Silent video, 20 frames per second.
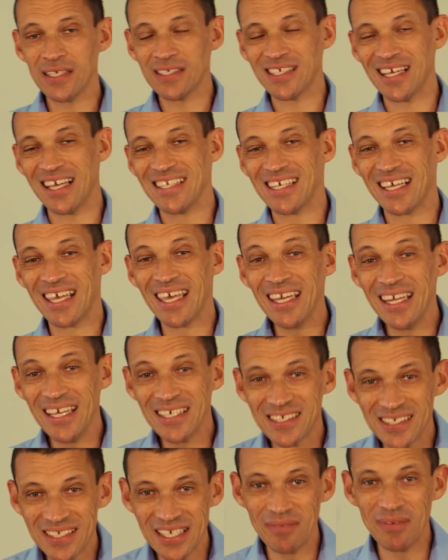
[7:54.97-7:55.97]
it's a
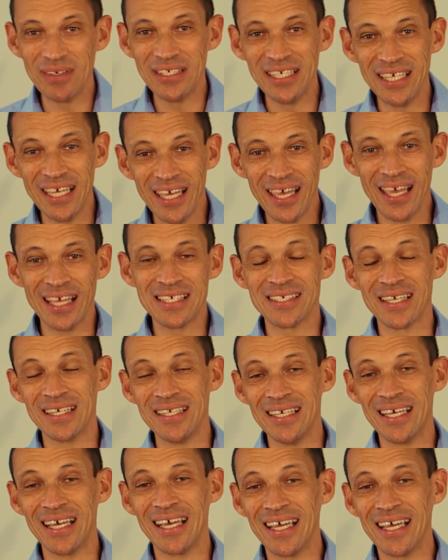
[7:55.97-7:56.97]
kiddies DVD. It's the